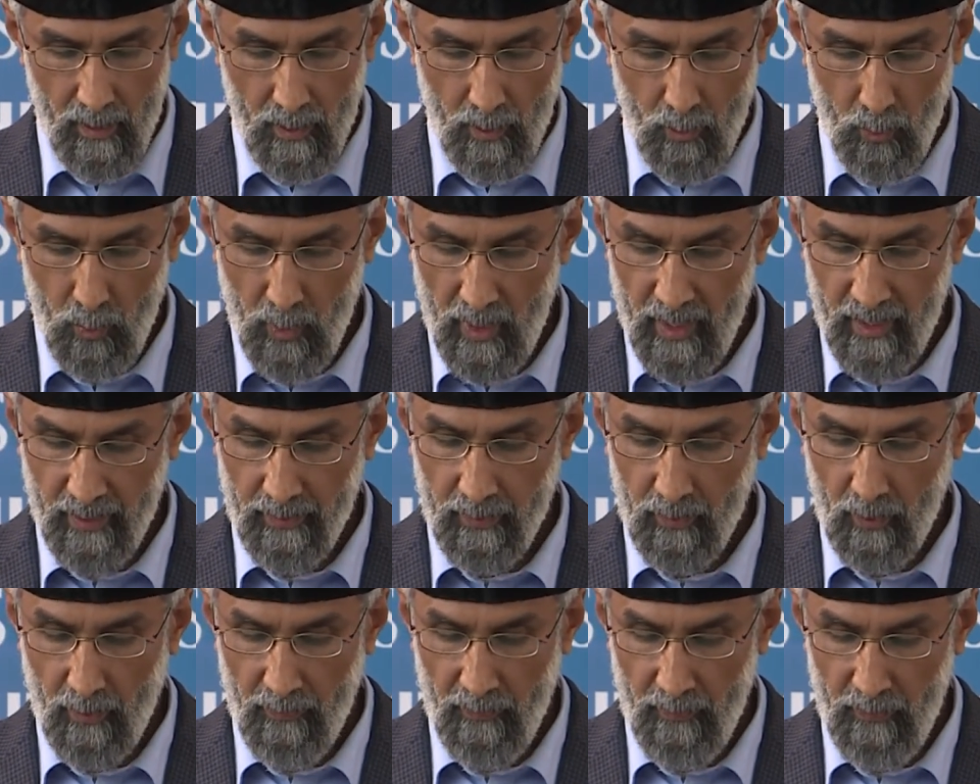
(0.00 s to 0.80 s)

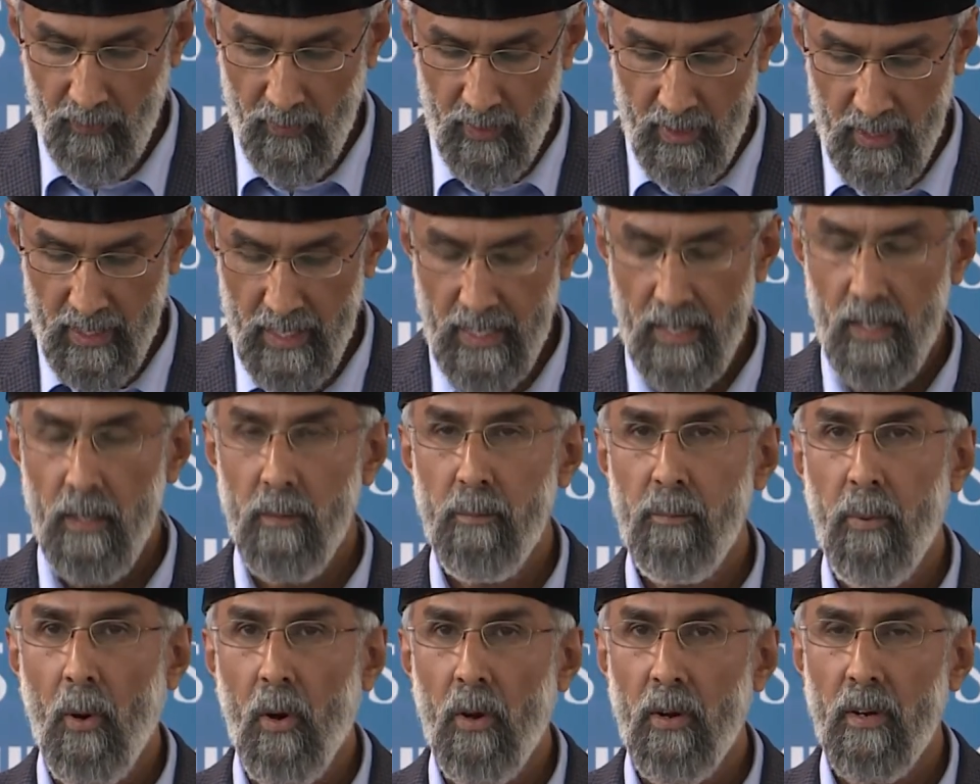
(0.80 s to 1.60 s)
Works of Niels
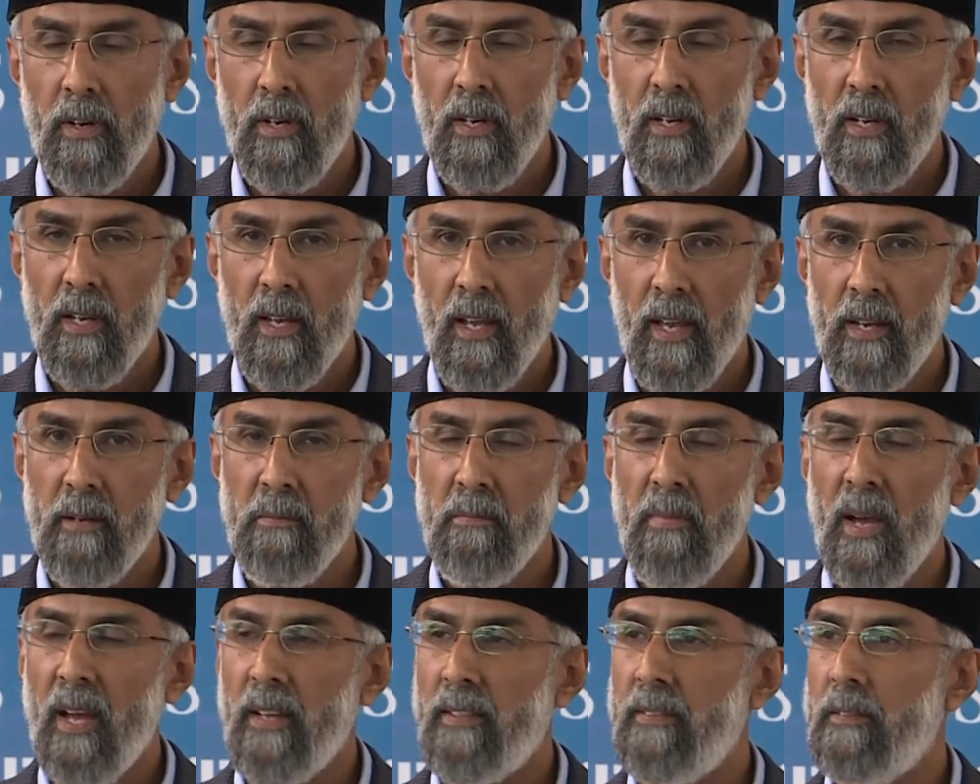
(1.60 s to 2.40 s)
Bohr
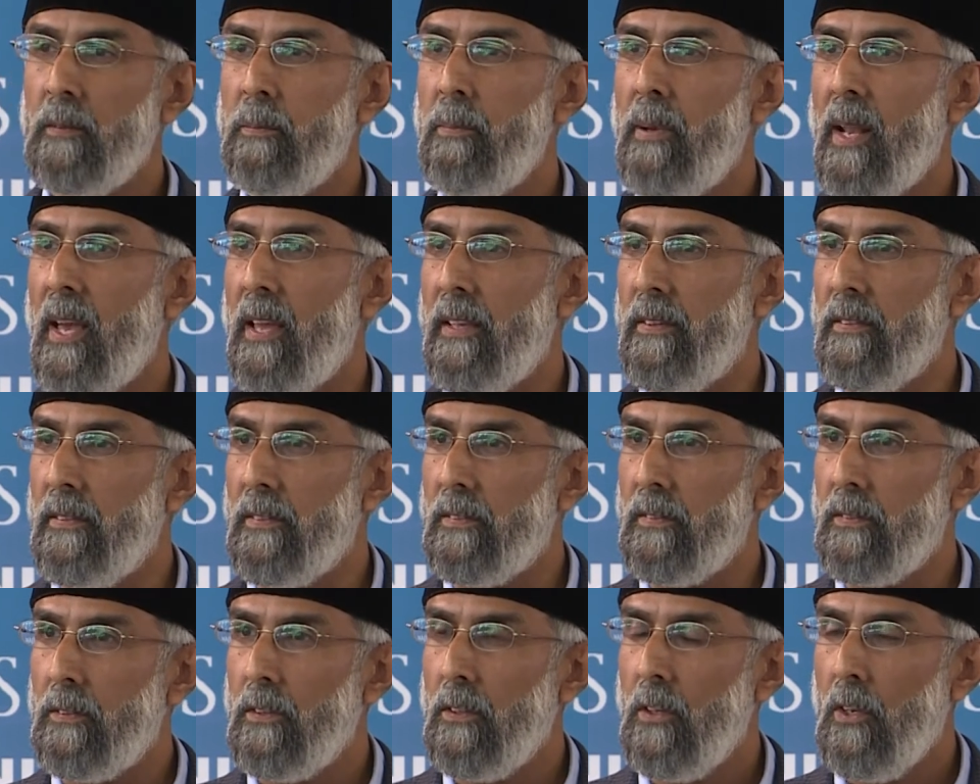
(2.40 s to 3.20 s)
and Max
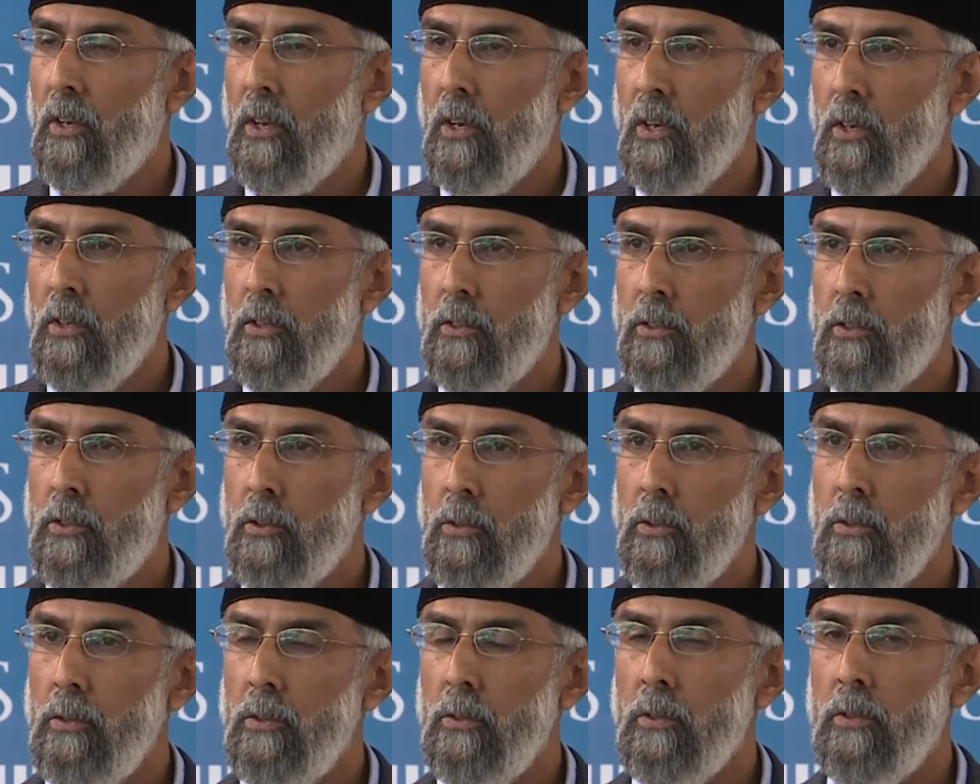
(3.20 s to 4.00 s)
Planck,
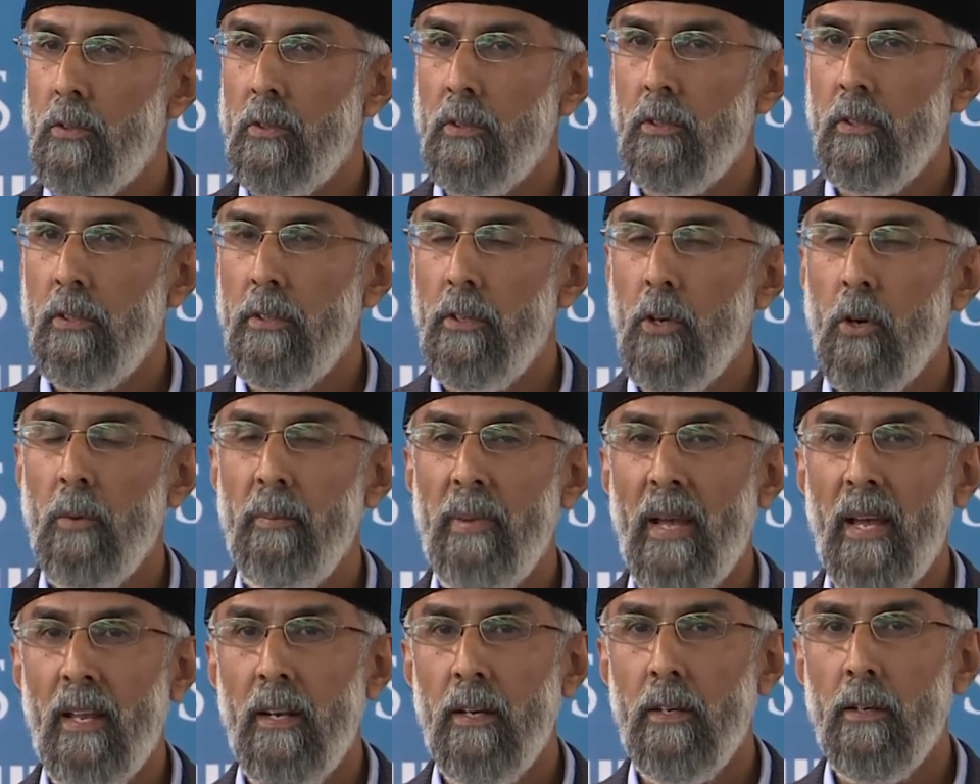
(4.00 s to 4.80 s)
two
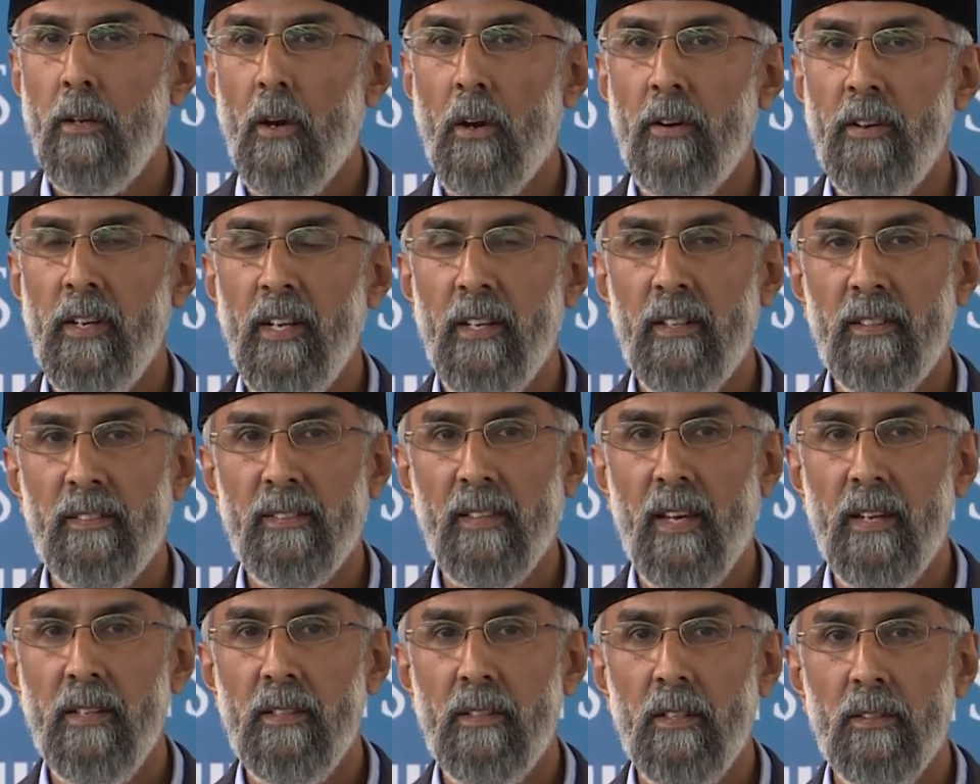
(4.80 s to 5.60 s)
Nobel laureate
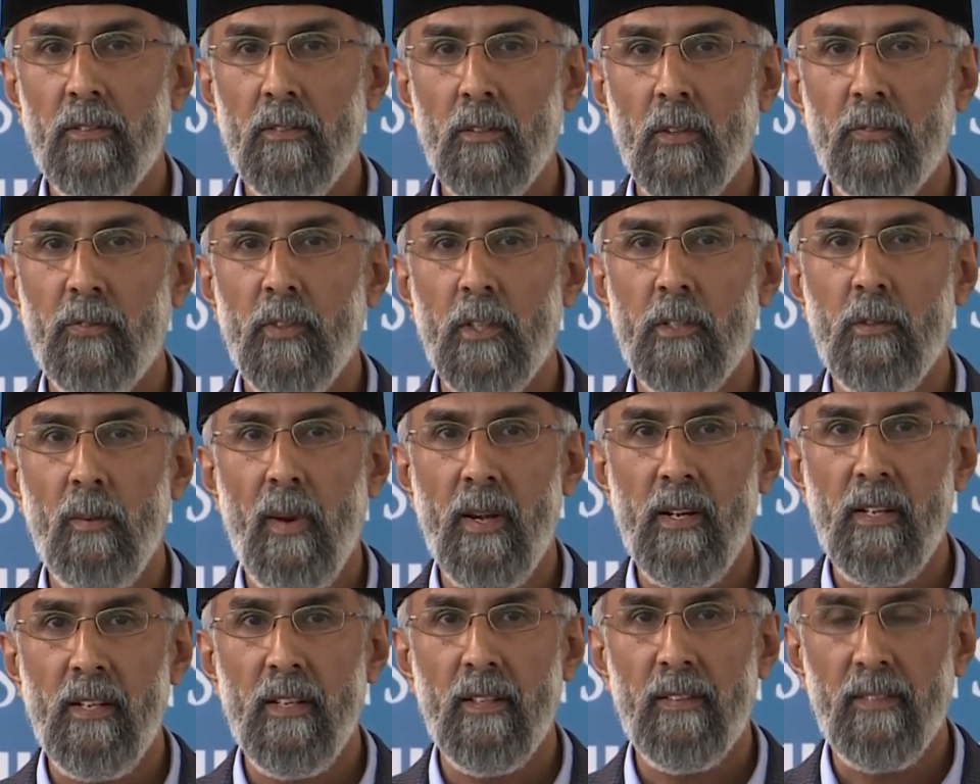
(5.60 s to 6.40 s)
scientists of the
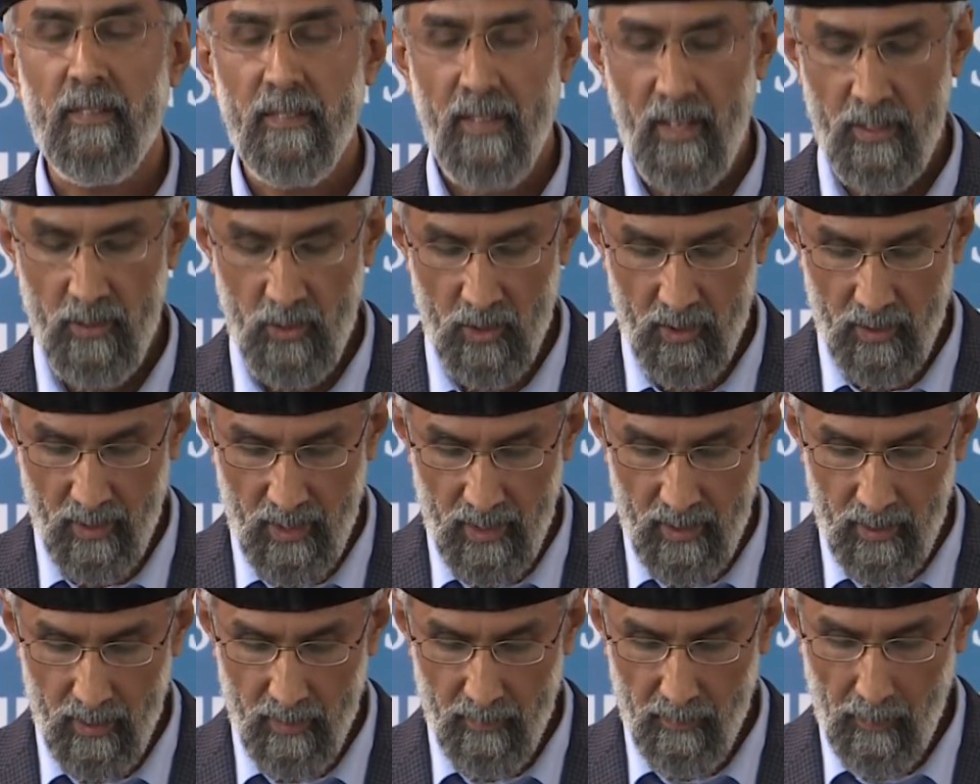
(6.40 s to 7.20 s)
20th
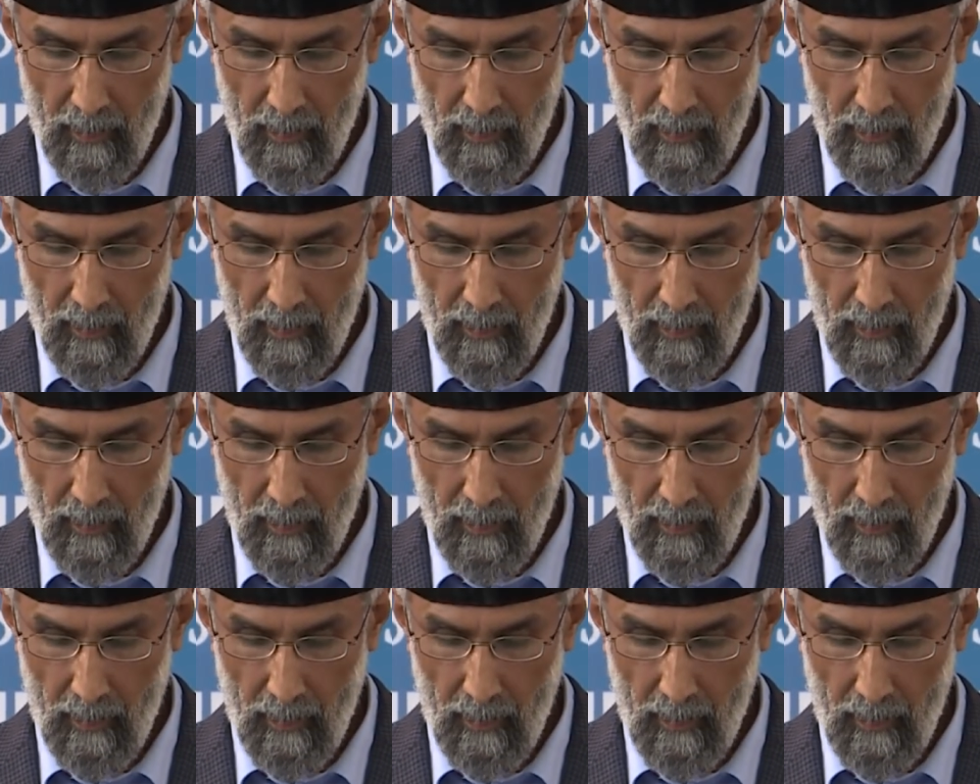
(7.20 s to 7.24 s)
century,